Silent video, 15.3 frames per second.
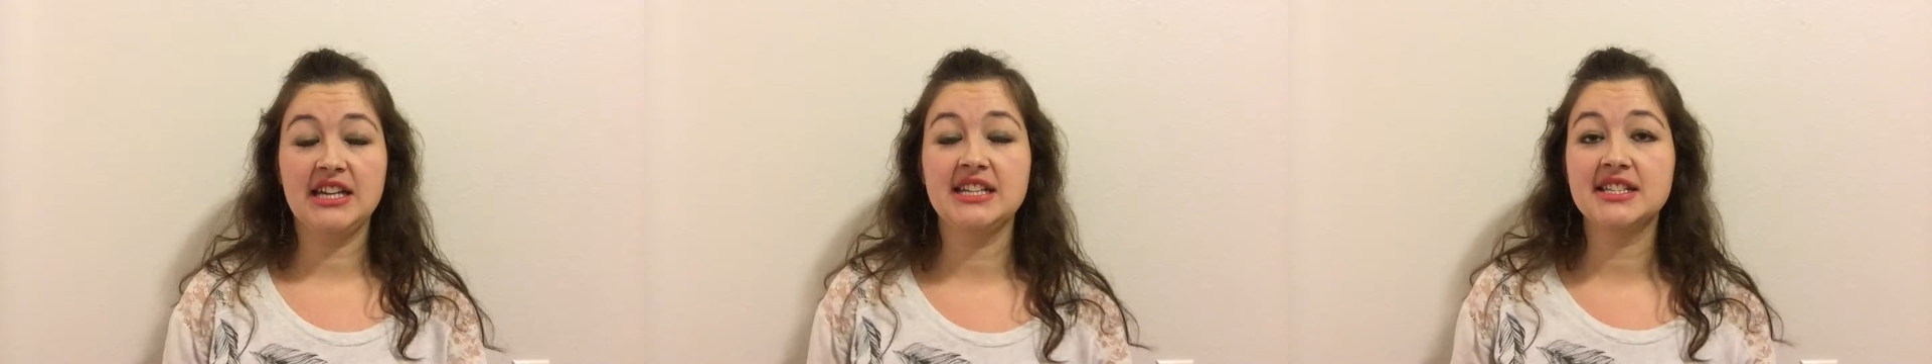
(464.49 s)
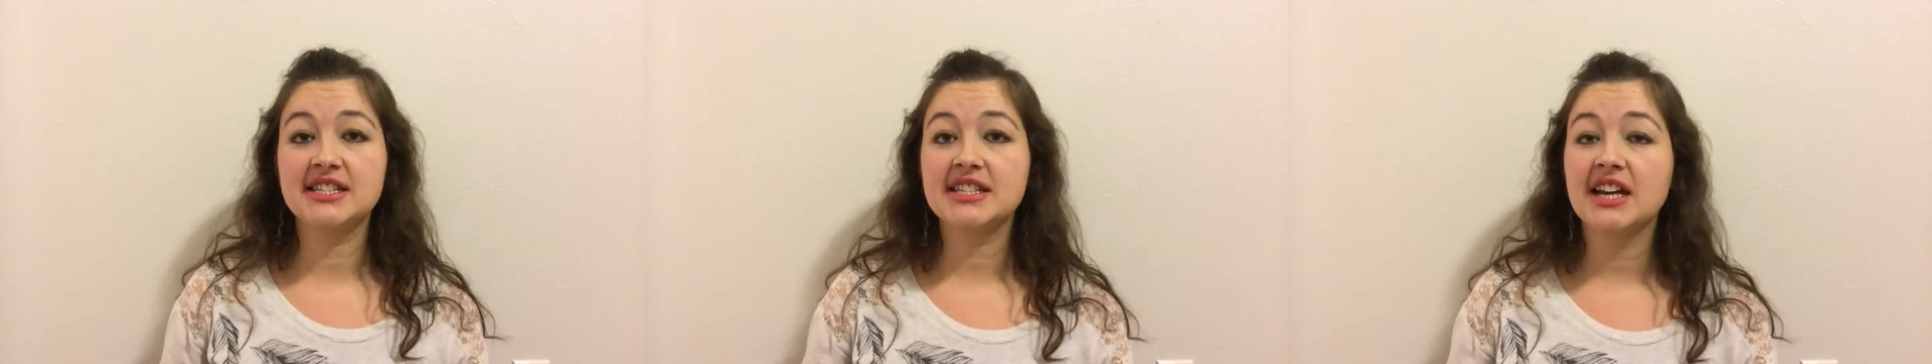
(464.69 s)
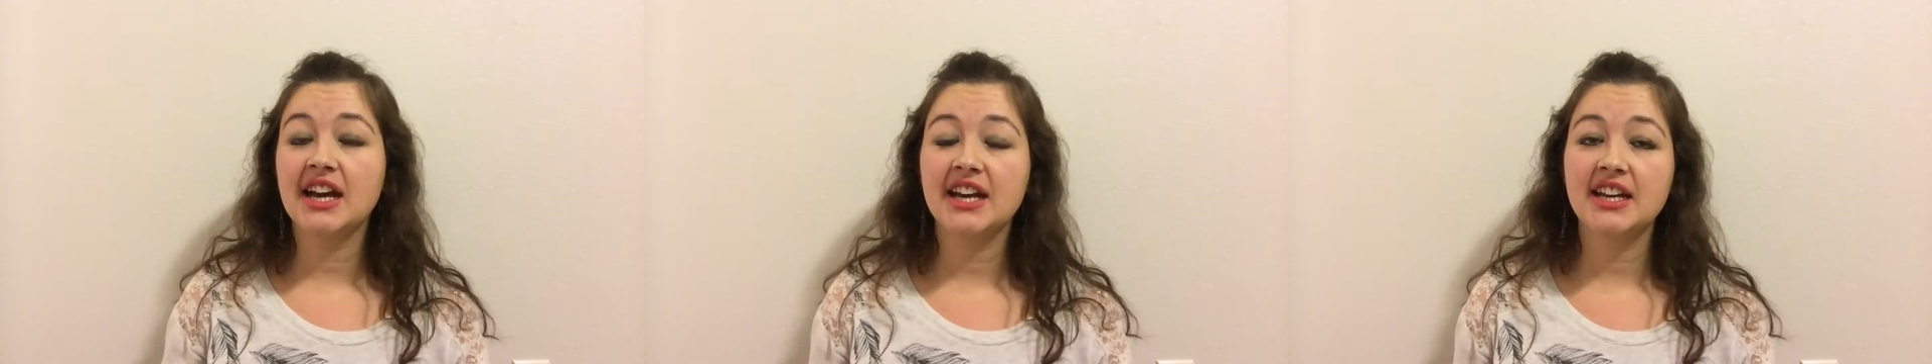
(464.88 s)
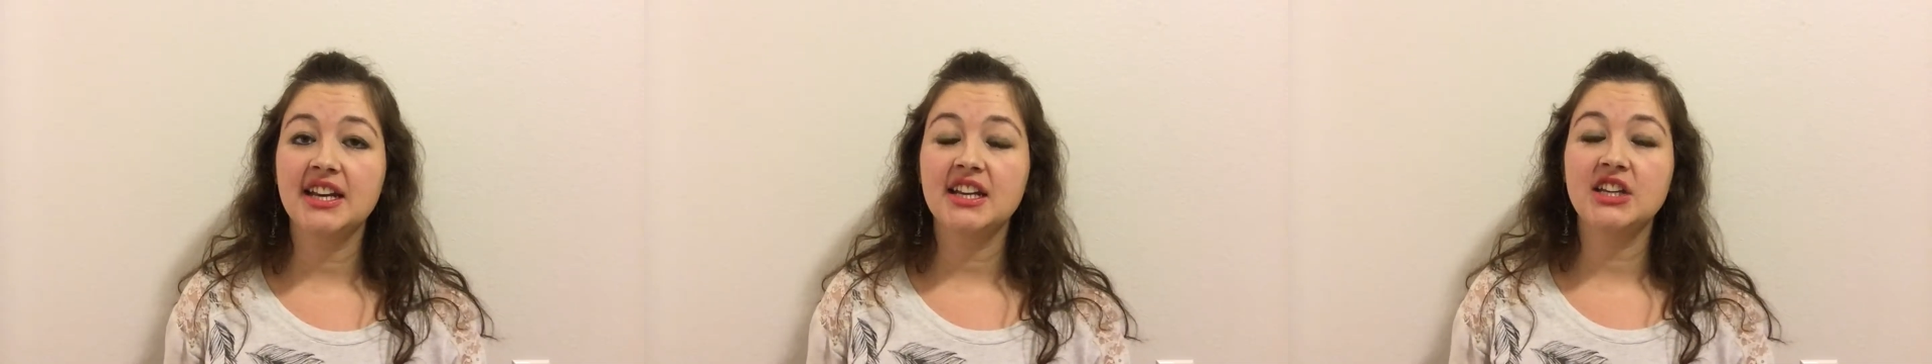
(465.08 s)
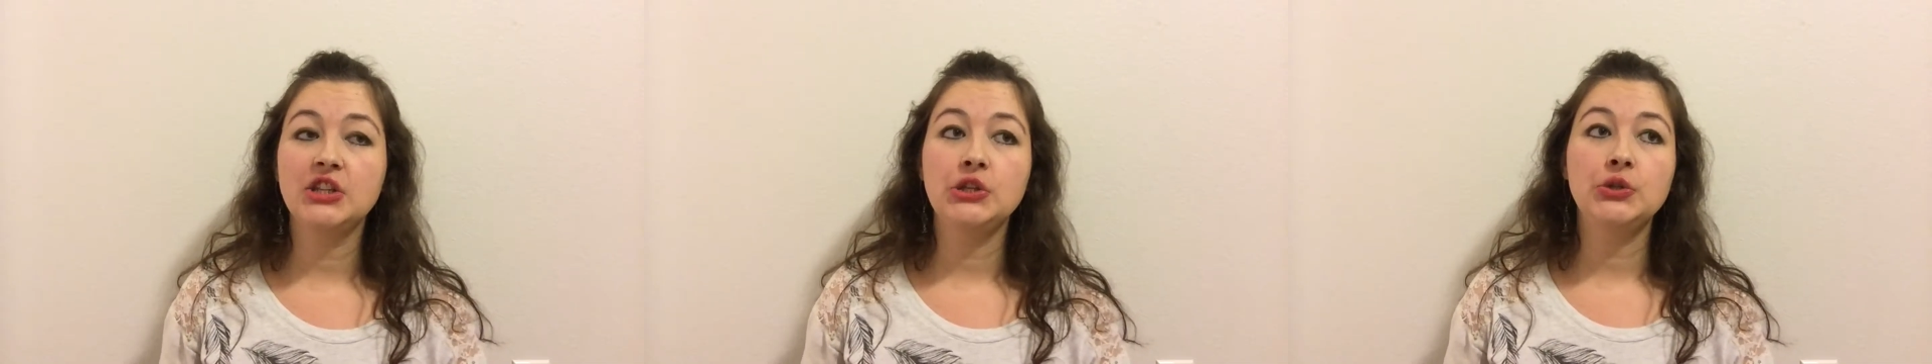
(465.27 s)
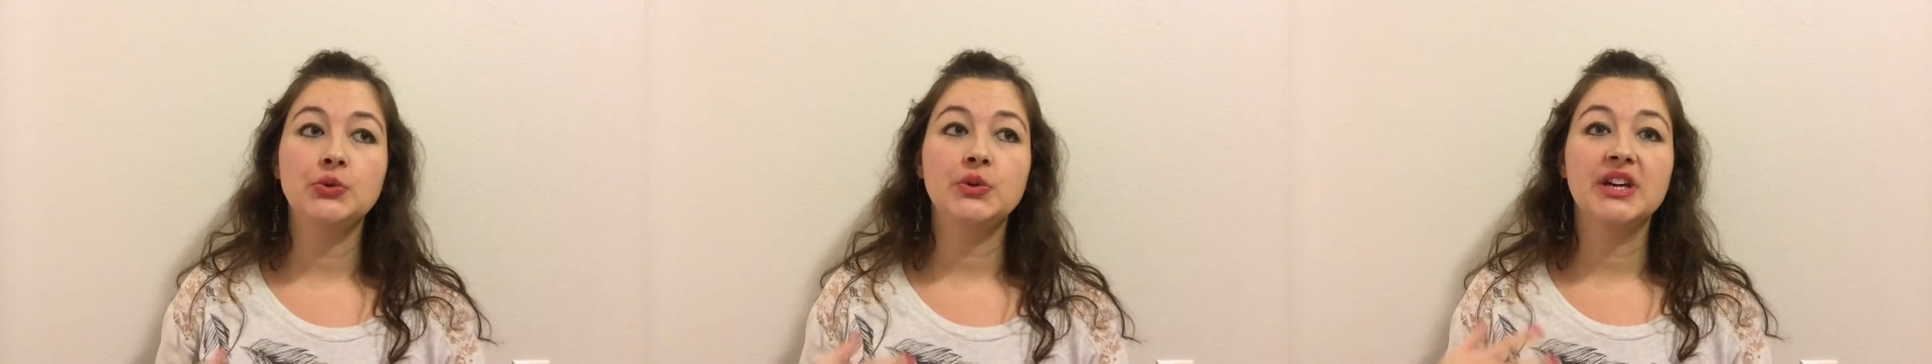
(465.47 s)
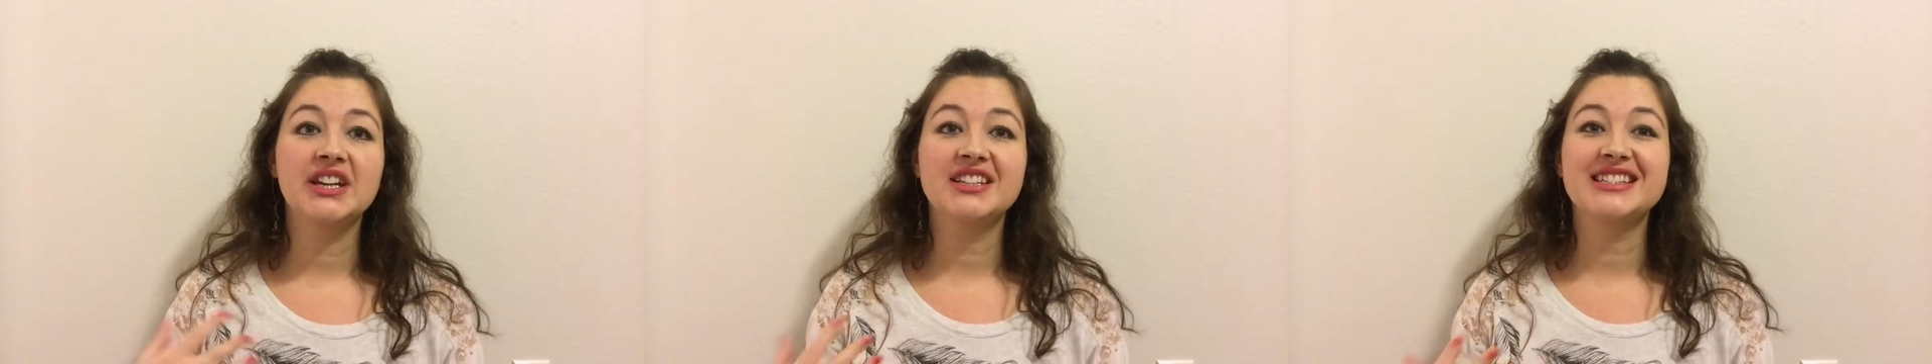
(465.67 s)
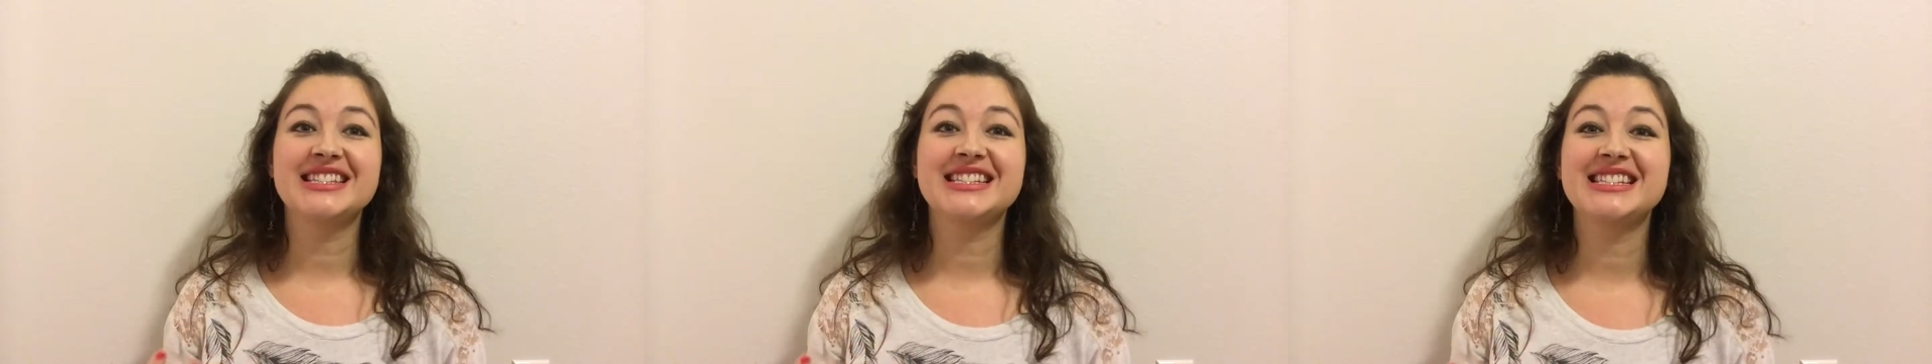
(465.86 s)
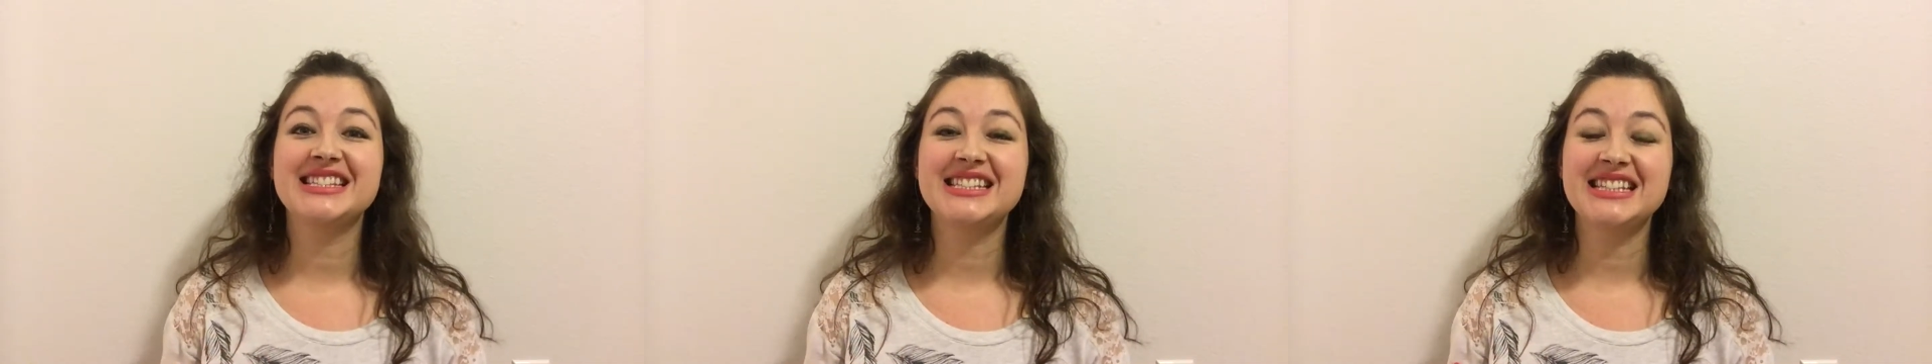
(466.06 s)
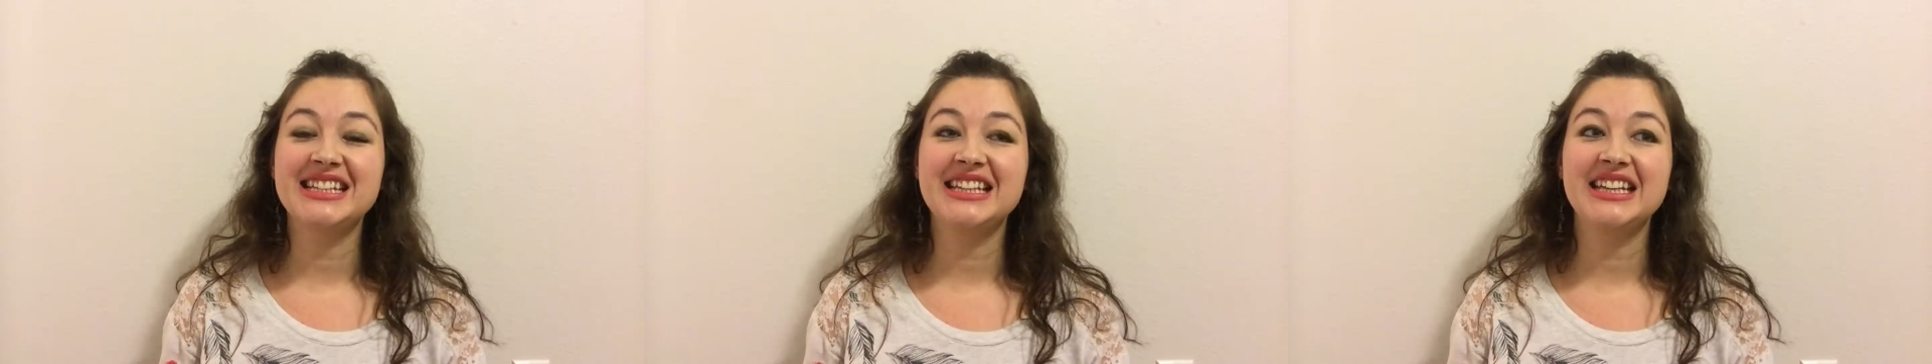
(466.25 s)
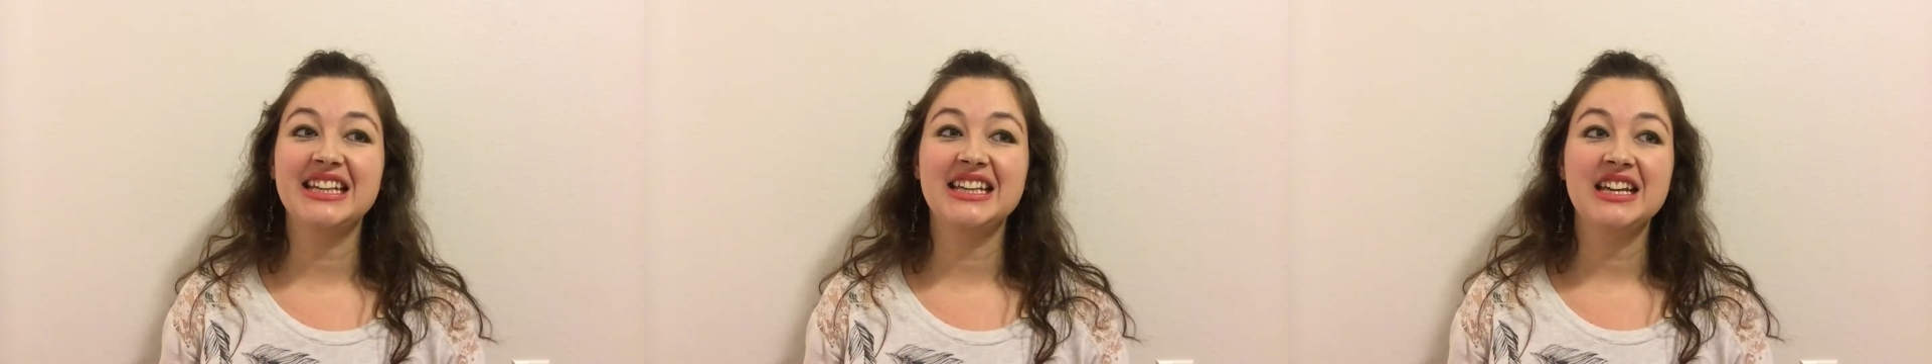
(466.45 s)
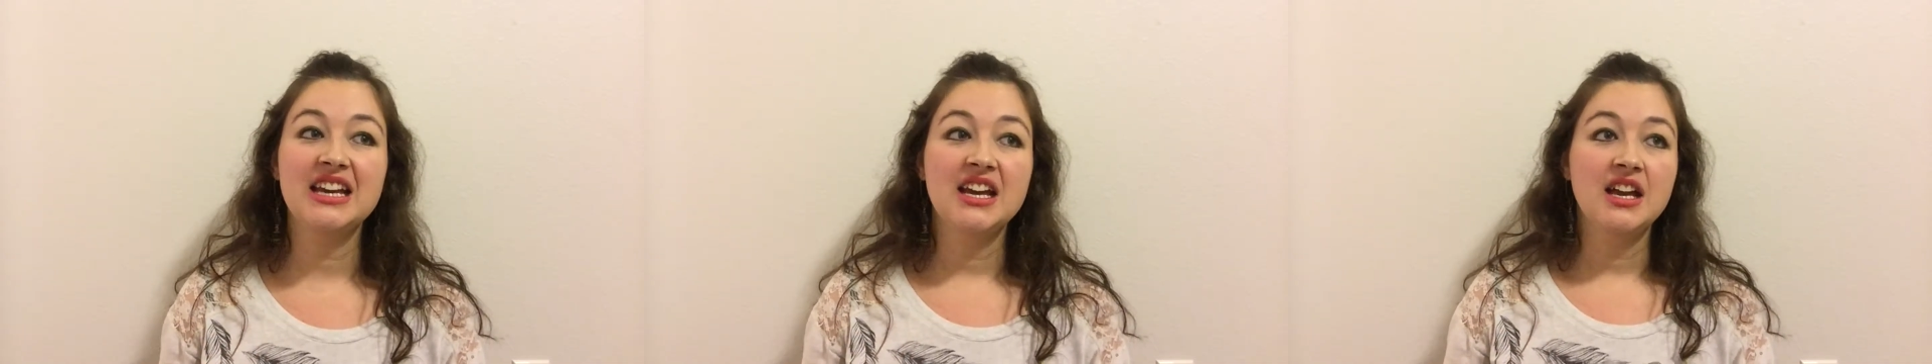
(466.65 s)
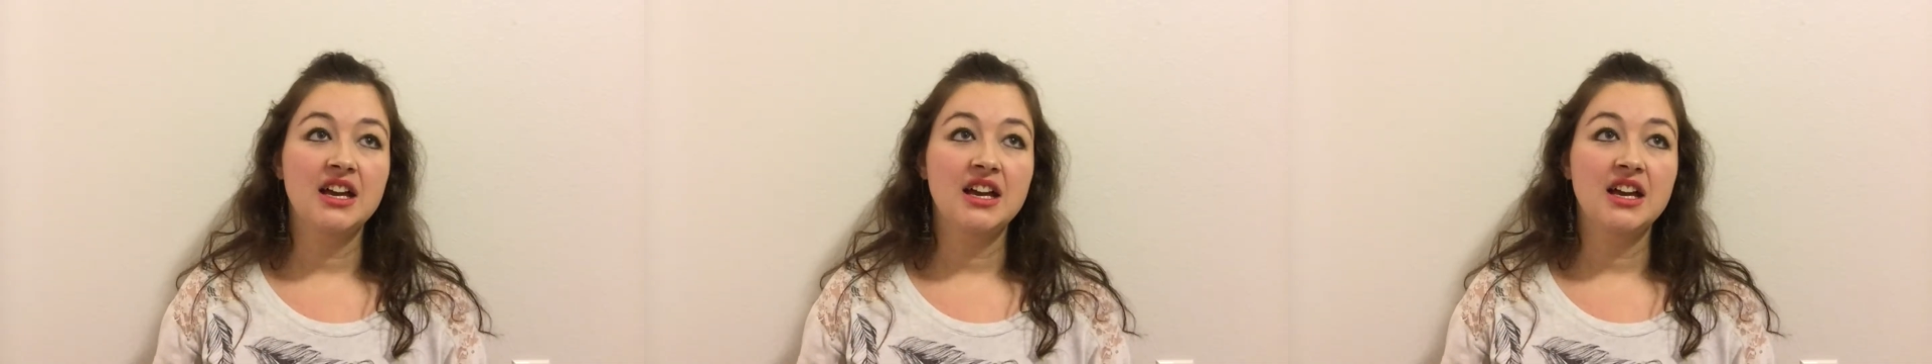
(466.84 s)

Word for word: inside it you can see